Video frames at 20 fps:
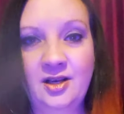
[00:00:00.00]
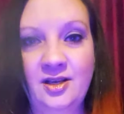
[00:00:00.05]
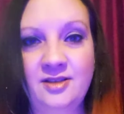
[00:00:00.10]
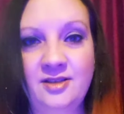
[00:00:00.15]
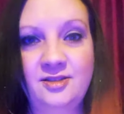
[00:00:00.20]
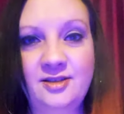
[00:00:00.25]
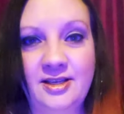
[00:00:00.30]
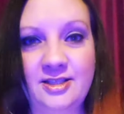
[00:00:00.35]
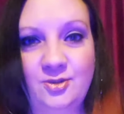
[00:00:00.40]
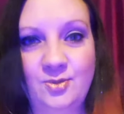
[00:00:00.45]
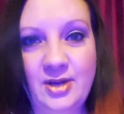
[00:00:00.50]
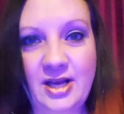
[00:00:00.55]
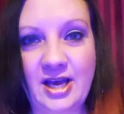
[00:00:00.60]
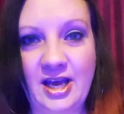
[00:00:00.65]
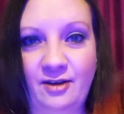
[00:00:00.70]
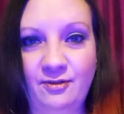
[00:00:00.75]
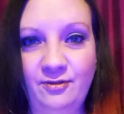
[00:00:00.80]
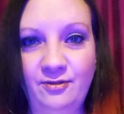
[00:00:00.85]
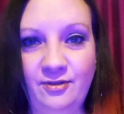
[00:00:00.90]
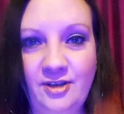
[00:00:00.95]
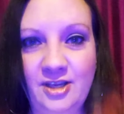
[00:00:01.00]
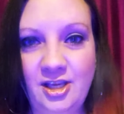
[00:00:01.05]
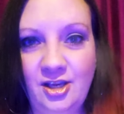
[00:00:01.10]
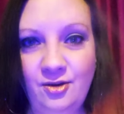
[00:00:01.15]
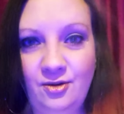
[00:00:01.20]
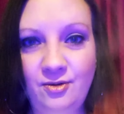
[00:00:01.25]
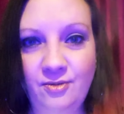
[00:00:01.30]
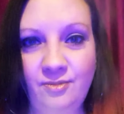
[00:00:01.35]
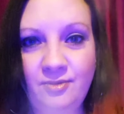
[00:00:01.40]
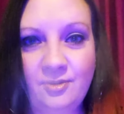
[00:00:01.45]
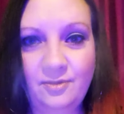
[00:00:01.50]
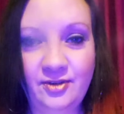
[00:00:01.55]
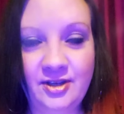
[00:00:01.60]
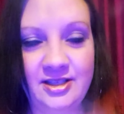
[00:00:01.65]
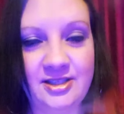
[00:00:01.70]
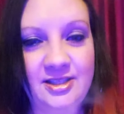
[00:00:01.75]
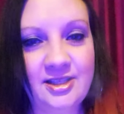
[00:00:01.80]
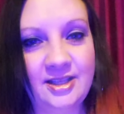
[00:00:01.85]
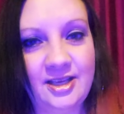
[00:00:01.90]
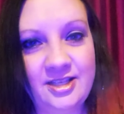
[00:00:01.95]
So that's what I have for you. Don't forget
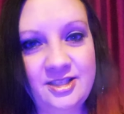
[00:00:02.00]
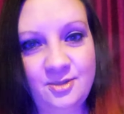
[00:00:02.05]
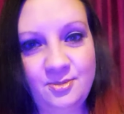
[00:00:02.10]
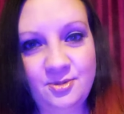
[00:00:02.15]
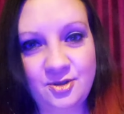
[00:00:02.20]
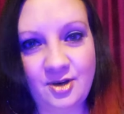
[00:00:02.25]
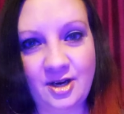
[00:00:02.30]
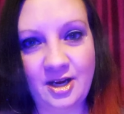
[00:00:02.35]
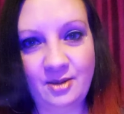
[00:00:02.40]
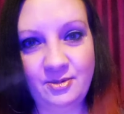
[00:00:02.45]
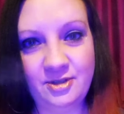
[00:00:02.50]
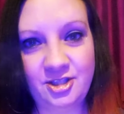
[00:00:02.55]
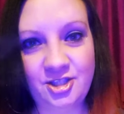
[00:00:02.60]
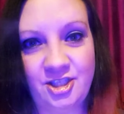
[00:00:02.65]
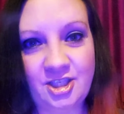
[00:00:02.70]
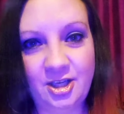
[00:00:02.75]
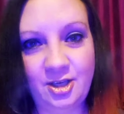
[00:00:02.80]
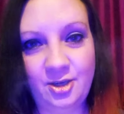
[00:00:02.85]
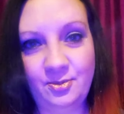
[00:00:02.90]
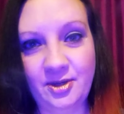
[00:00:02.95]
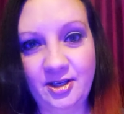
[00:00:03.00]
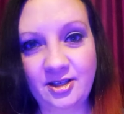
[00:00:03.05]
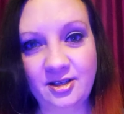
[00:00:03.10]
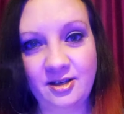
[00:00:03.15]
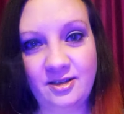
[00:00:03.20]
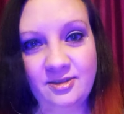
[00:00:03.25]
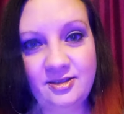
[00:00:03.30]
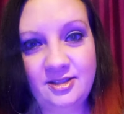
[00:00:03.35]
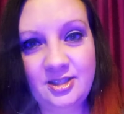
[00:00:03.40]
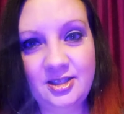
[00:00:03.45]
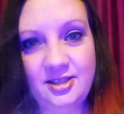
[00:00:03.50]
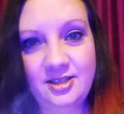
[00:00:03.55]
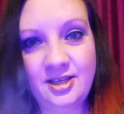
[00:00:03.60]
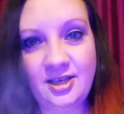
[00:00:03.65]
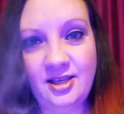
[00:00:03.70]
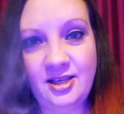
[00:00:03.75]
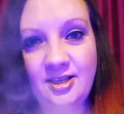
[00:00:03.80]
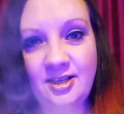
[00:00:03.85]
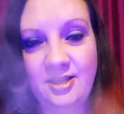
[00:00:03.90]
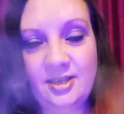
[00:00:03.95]
to like, subscribe, and share my content,
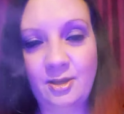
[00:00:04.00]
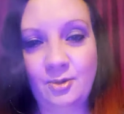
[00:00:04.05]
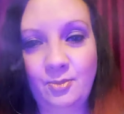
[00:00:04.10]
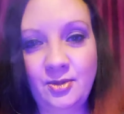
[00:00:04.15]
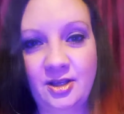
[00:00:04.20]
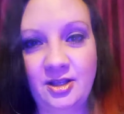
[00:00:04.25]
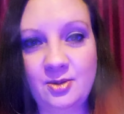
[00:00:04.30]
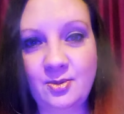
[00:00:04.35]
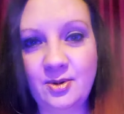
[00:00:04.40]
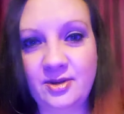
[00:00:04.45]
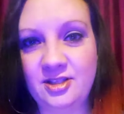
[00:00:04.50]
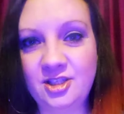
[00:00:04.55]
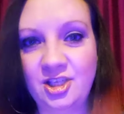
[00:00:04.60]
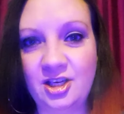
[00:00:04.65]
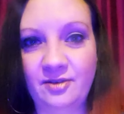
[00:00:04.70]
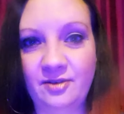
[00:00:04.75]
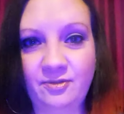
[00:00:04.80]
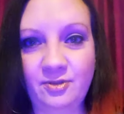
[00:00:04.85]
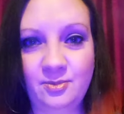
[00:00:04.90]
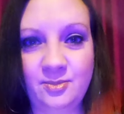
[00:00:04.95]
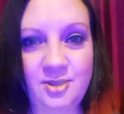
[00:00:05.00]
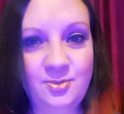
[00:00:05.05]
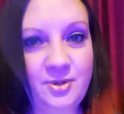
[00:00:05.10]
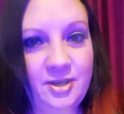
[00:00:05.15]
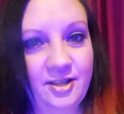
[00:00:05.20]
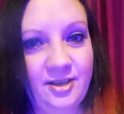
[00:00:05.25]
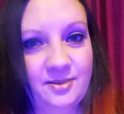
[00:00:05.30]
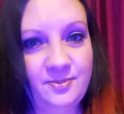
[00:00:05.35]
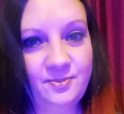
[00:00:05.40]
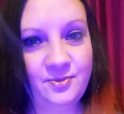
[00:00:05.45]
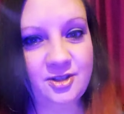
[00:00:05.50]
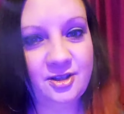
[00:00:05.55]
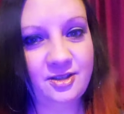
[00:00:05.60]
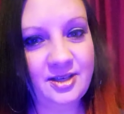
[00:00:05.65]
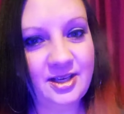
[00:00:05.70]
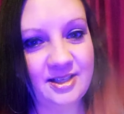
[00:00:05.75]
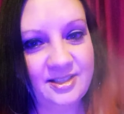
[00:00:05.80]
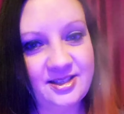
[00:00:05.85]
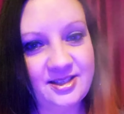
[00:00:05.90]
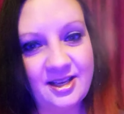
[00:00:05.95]
and help me get the message out from Spirit. Until
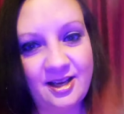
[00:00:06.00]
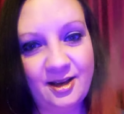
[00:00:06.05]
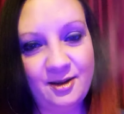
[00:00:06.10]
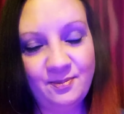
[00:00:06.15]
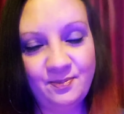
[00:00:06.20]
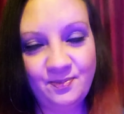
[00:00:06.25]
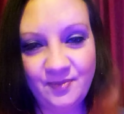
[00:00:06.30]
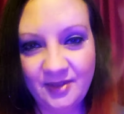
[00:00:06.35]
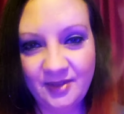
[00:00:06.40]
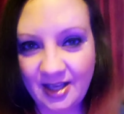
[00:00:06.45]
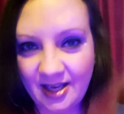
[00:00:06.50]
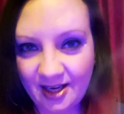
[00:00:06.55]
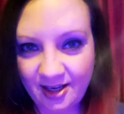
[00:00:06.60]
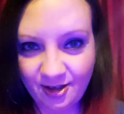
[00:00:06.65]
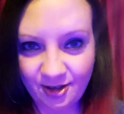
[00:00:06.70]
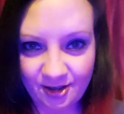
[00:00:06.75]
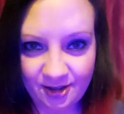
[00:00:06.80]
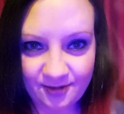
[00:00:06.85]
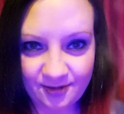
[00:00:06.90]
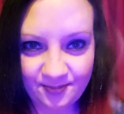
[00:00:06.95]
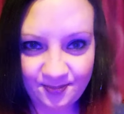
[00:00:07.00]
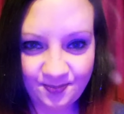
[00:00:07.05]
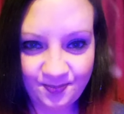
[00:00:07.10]
next time, later.